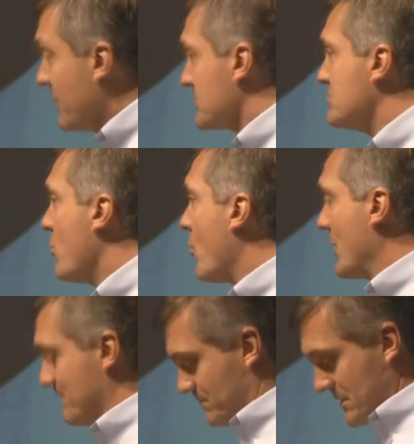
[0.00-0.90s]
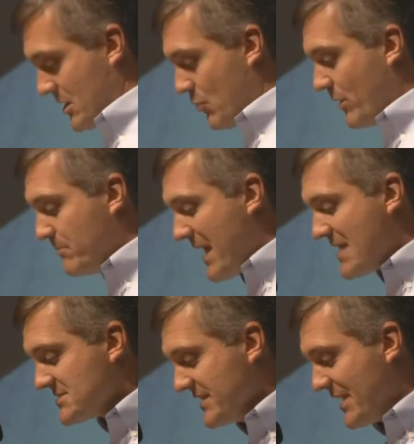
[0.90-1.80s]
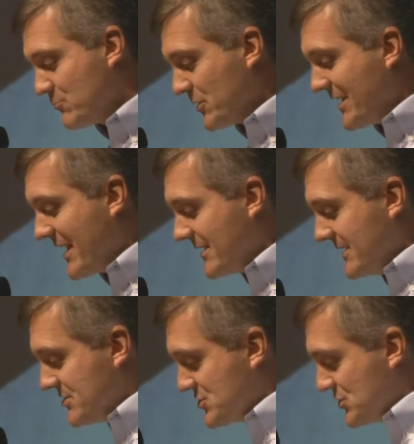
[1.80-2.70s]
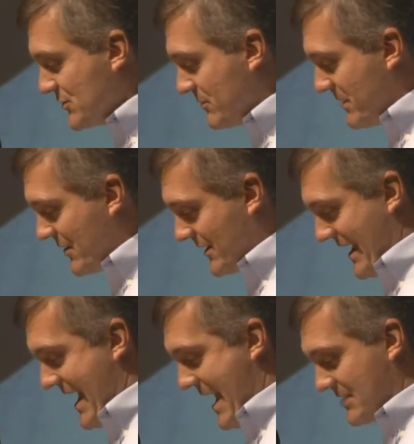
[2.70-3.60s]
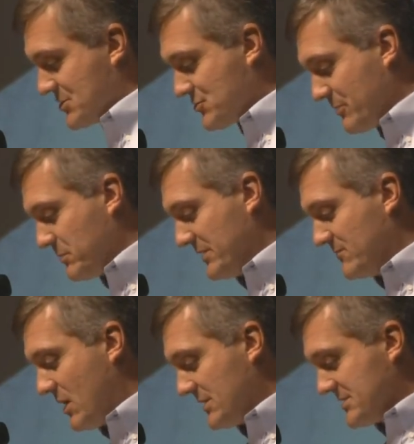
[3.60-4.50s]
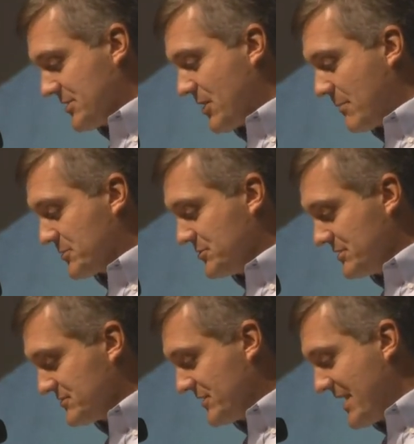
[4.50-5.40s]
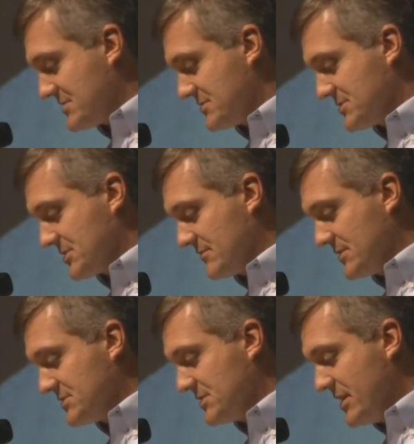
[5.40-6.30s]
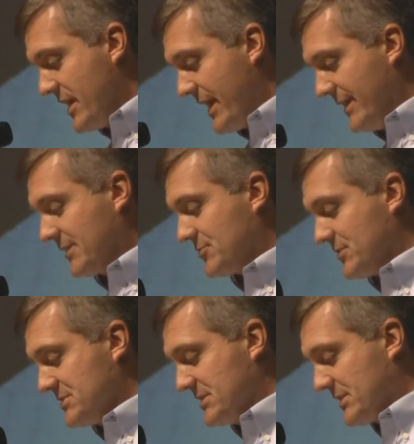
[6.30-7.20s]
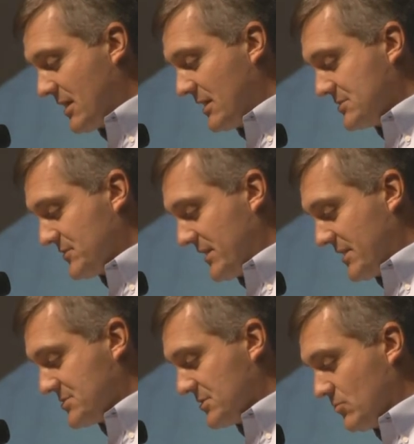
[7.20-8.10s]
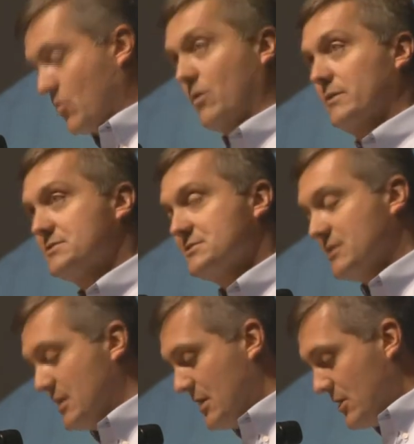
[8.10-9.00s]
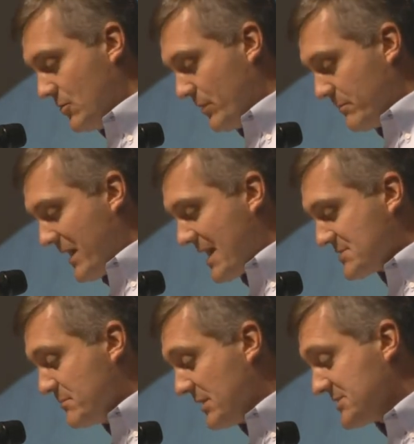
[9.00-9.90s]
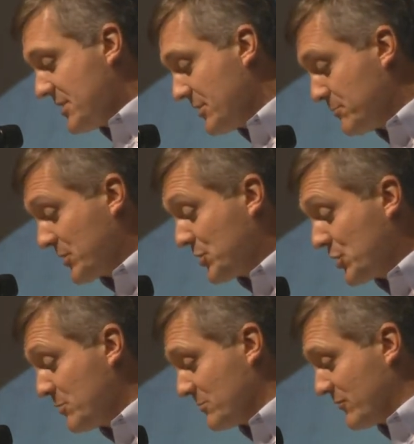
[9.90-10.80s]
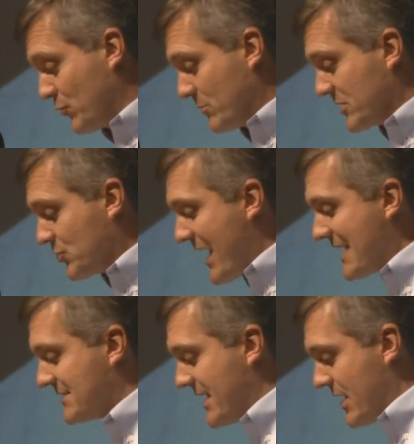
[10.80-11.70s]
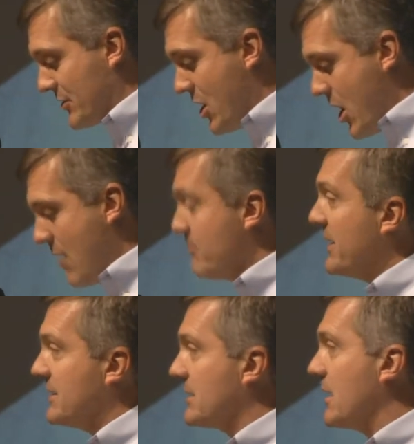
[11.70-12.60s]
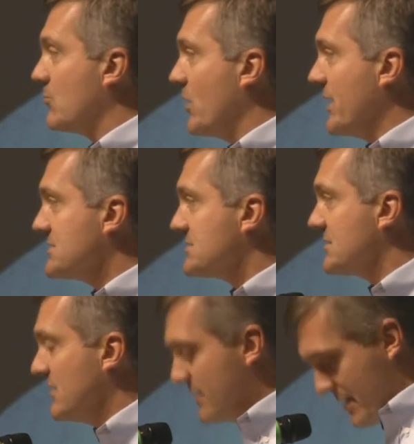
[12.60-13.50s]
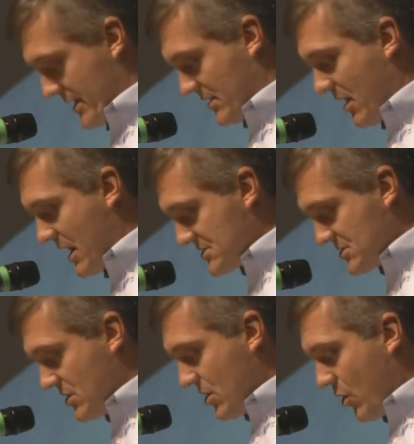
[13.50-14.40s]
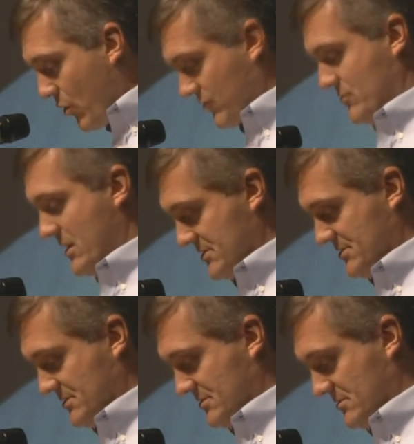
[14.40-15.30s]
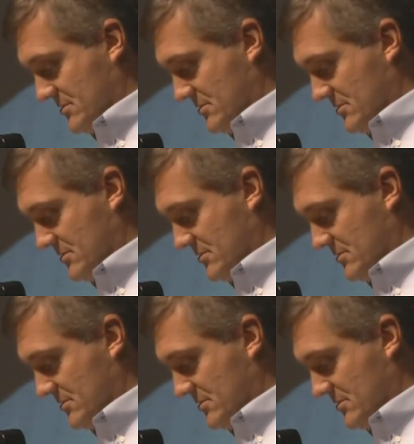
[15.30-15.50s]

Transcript: And there's more. We passed the Edward Kennedy Serve America Act, tripling volunteer opportunities for national service and increasing college financial awards. We passed military procurement reform to crack down on Pentagon waste and cost overruns.